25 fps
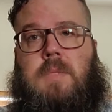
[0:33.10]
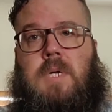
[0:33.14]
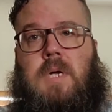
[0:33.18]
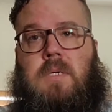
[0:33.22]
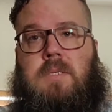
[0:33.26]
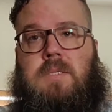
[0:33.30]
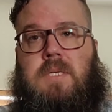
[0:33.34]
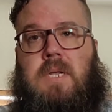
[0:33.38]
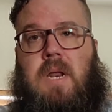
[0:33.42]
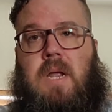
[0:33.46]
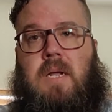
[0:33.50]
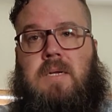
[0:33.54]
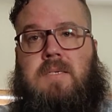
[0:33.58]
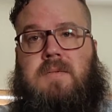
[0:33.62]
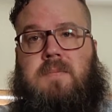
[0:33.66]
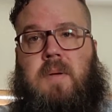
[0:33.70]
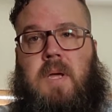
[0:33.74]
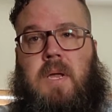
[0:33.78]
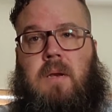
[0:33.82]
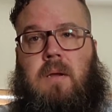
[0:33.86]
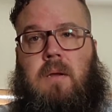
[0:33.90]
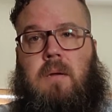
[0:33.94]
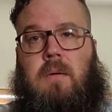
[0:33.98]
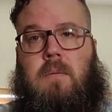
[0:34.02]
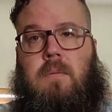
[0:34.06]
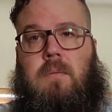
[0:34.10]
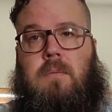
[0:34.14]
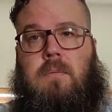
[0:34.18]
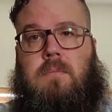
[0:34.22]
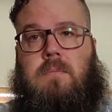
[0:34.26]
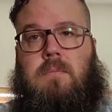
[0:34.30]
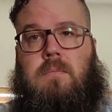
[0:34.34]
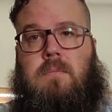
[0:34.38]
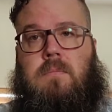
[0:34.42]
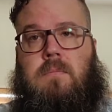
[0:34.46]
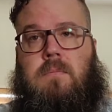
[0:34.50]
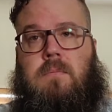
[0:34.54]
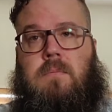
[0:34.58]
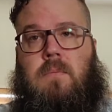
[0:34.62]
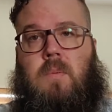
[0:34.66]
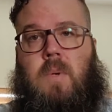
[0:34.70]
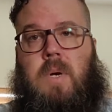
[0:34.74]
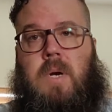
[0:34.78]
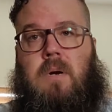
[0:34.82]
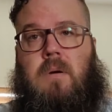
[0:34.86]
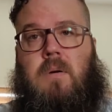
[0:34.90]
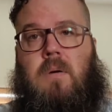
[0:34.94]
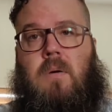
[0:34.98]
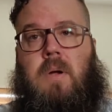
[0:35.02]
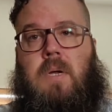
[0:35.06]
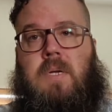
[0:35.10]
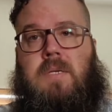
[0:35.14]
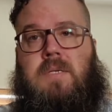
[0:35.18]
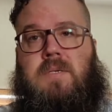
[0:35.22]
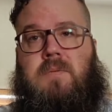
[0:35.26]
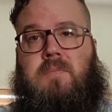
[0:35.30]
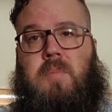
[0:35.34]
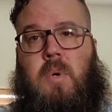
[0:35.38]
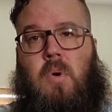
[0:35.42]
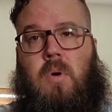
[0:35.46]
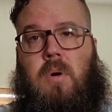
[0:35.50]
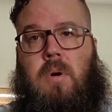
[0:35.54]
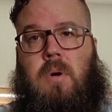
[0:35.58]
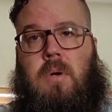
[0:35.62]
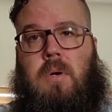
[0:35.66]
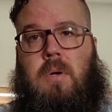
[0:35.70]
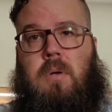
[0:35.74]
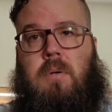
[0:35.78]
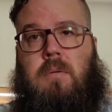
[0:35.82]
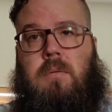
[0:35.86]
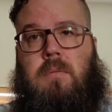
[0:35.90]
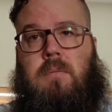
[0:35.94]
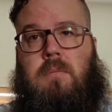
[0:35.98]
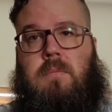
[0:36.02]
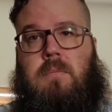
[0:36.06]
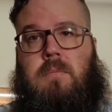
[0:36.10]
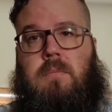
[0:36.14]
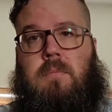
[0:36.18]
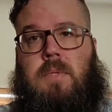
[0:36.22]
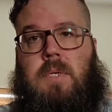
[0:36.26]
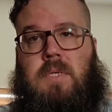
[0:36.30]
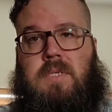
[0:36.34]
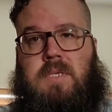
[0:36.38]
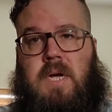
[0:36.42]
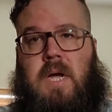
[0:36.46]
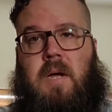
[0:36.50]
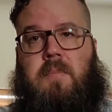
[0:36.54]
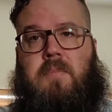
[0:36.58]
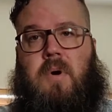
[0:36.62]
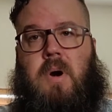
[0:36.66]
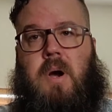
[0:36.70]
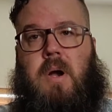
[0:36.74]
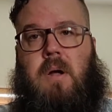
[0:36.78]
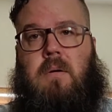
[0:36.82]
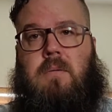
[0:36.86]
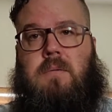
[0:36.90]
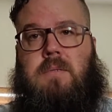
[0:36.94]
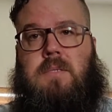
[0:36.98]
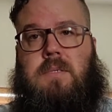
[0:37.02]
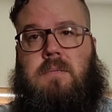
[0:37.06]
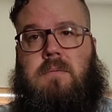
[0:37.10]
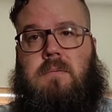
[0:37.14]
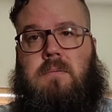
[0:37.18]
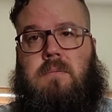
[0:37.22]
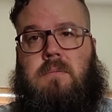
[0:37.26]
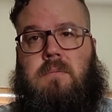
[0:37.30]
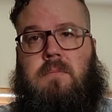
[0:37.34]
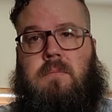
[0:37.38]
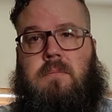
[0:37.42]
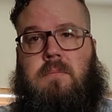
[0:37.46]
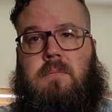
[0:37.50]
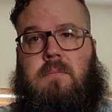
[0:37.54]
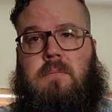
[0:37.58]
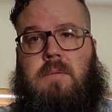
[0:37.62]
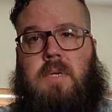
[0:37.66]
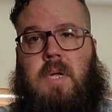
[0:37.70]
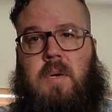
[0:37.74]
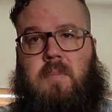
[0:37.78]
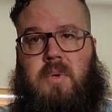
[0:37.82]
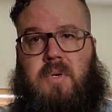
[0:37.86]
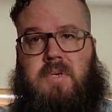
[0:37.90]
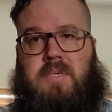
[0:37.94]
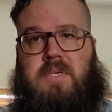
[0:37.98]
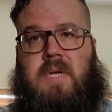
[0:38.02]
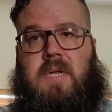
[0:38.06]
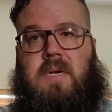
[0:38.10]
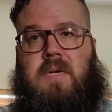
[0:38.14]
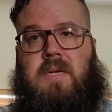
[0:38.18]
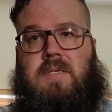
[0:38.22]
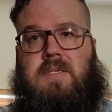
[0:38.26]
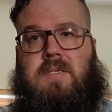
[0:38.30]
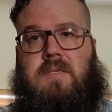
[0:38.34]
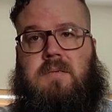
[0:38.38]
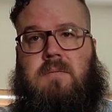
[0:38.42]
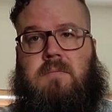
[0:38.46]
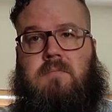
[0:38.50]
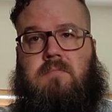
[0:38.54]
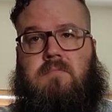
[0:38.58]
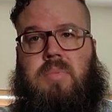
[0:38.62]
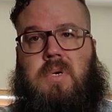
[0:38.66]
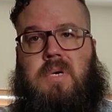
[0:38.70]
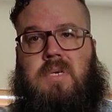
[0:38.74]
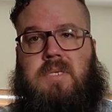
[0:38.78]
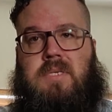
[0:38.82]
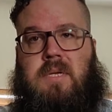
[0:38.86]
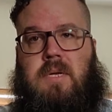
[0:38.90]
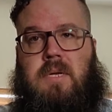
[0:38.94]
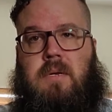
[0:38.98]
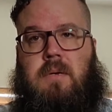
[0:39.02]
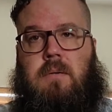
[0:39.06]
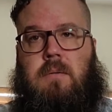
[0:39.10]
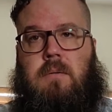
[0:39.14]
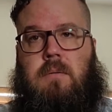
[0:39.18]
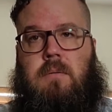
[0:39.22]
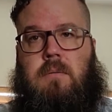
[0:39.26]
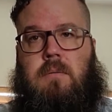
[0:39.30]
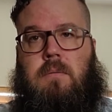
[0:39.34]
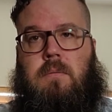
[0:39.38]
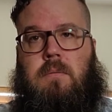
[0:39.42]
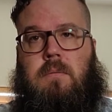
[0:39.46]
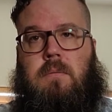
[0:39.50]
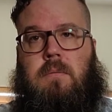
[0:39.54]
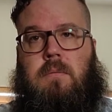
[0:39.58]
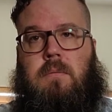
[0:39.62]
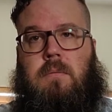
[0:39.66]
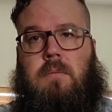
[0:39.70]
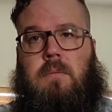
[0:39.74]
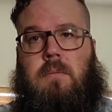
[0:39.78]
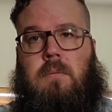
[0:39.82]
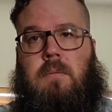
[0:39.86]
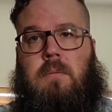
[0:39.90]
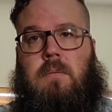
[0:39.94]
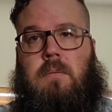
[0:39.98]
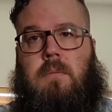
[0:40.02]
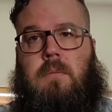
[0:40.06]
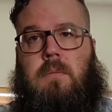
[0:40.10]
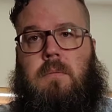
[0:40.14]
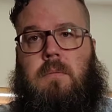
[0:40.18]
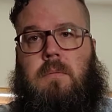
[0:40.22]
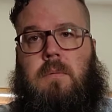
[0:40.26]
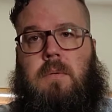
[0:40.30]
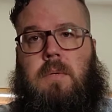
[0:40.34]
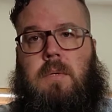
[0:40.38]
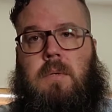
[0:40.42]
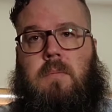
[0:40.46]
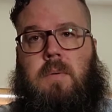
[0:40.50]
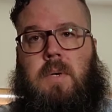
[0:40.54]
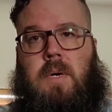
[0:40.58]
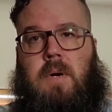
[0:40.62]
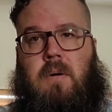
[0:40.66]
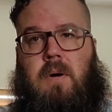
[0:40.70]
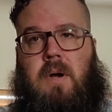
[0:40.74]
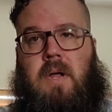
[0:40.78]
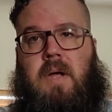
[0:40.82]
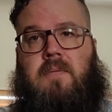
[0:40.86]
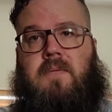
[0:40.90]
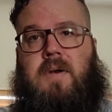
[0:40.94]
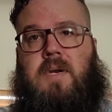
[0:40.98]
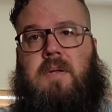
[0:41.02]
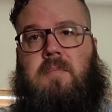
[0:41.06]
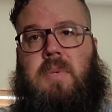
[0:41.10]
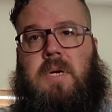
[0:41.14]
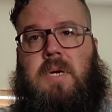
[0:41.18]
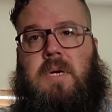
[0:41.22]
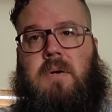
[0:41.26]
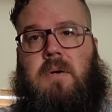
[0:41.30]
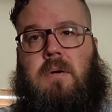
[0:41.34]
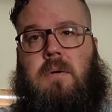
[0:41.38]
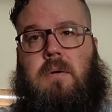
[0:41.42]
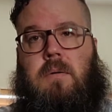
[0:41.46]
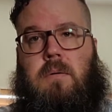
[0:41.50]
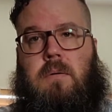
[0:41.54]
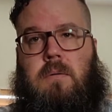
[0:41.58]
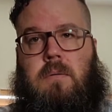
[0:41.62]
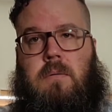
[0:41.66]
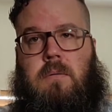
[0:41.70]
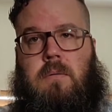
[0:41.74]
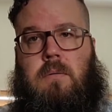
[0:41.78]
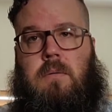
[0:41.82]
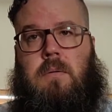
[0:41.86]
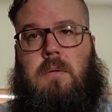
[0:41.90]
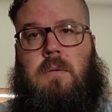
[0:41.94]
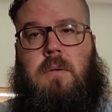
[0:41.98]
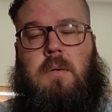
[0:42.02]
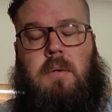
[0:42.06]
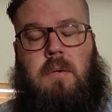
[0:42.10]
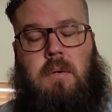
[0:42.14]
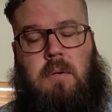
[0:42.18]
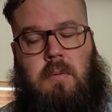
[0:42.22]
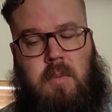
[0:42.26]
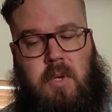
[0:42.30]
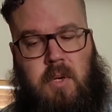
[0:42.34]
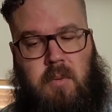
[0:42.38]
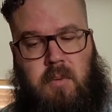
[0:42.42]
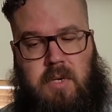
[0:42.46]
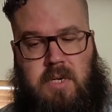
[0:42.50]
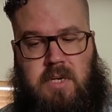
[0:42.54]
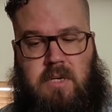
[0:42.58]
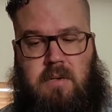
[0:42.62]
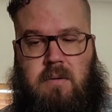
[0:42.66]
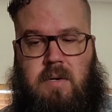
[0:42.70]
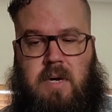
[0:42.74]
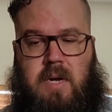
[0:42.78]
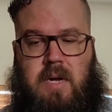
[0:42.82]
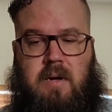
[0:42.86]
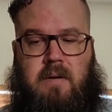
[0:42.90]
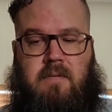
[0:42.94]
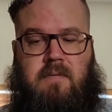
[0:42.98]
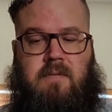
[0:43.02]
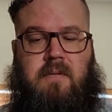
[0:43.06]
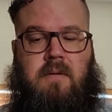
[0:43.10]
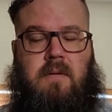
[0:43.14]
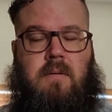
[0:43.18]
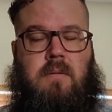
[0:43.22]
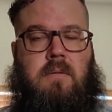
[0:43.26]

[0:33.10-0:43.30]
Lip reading: On today's menu, we are going to BORK a top round and pretend it's brisket. We don't have any beer, but we do have